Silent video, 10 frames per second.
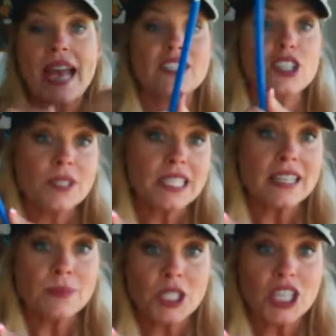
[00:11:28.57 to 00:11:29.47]

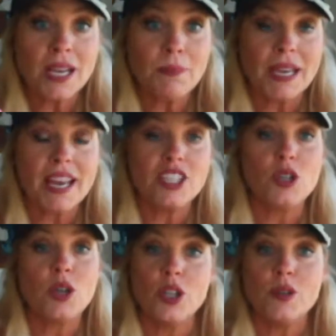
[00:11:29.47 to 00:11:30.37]
exercise machine,
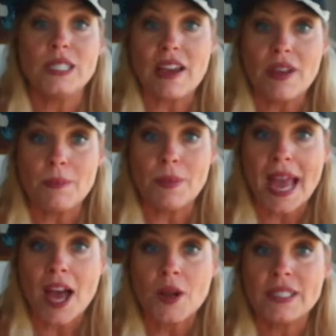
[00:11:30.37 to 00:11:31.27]
because you could lose 7
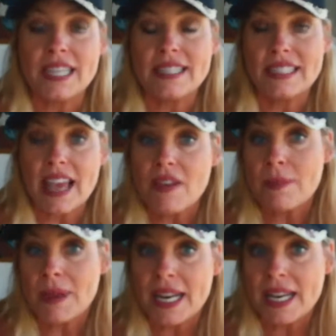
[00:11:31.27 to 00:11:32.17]
pounds in
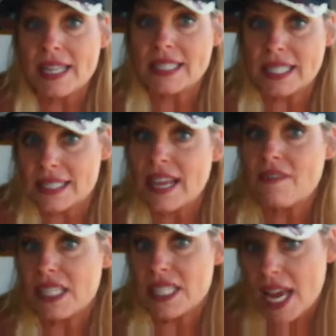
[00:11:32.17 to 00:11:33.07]
7 minutes and
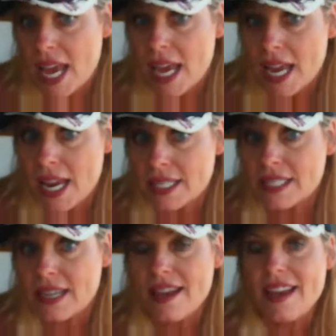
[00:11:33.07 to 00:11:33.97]
7
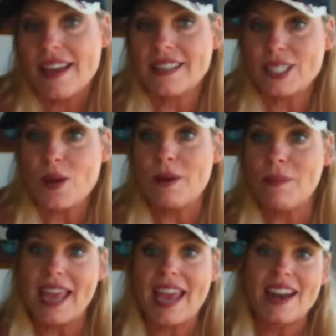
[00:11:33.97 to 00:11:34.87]
days. And so in
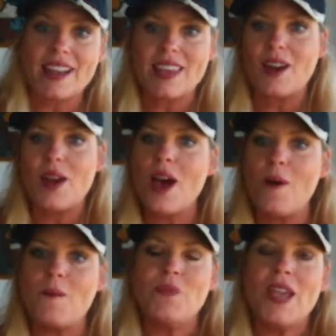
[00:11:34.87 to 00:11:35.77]
my head, I thought,
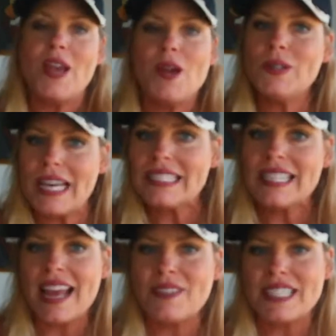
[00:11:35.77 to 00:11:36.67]
oh, who
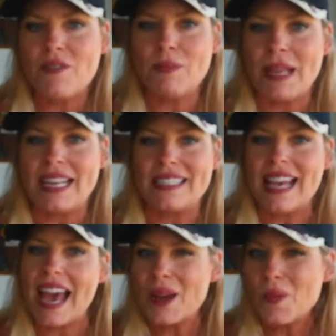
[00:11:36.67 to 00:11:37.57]
doesn't have 7
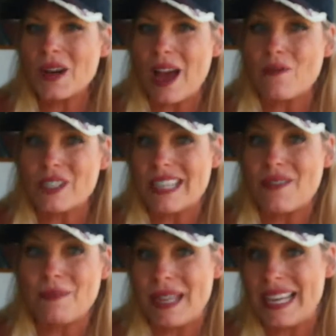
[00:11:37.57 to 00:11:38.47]
minutes? I could work out for
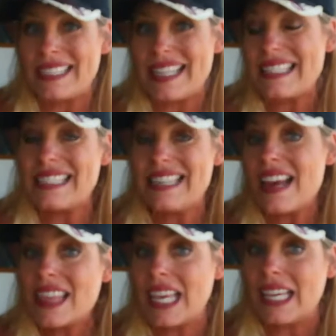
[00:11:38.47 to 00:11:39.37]
7 minutes. That's
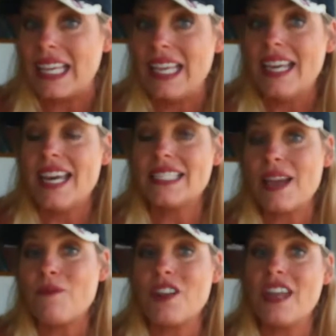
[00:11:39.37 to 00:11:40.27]
nothing.
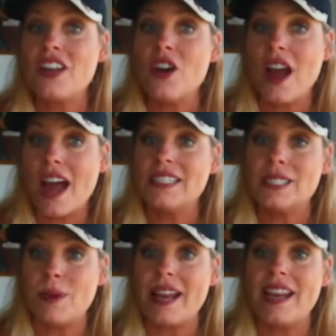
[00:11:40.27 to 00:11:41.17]
Except for then you're hot and
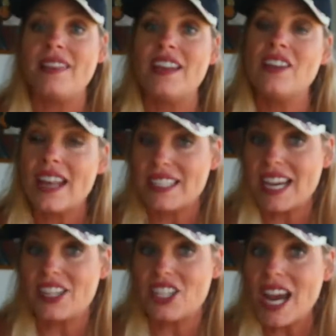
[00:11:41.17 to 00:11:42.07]
sweaty, and then you got to
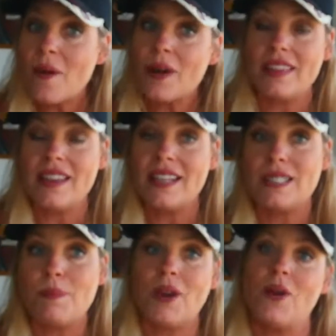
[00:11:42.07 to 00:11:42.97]
take a shower, and then
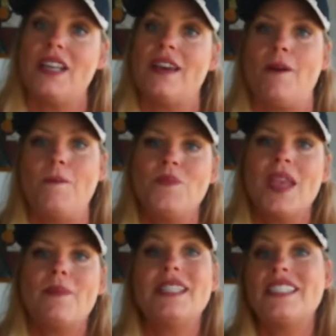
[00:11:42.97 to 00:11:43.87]
it's a big ordeal.
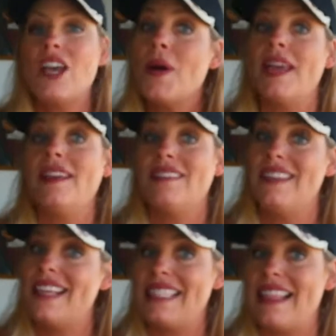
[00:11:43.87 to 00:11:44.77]
But sewing
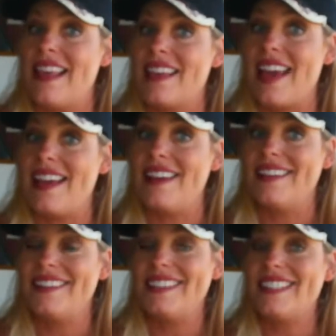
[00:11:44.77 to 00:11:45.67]
isn't like that.
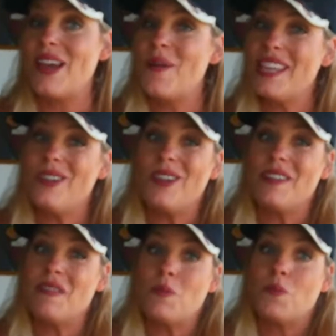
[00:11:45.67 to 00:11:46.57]
Sewing, you
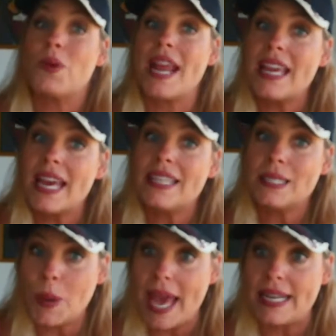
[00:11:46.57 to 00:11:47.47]
don't even break a
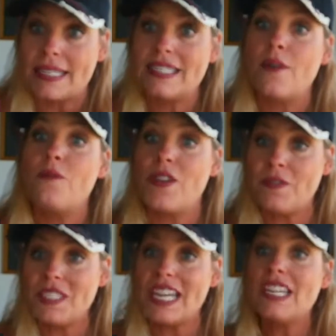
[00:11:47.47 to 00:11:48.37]
sweat. So
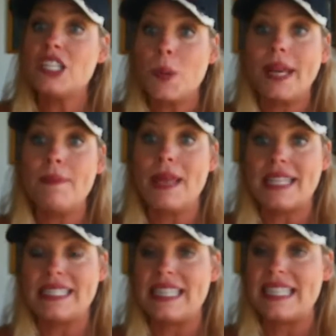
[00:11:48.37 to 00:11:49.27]
15 to 20
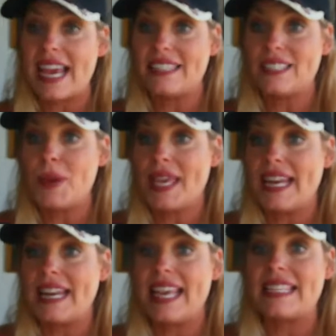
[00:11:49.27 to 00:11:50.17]
minutes a day so we
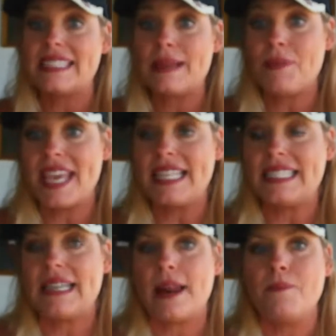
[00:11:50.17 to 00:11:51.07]
can get some
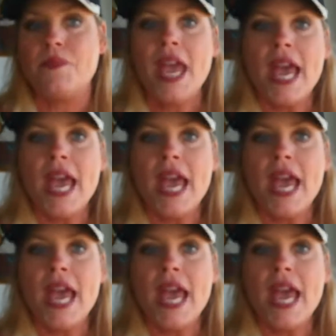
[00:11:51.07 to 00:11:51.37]
things done.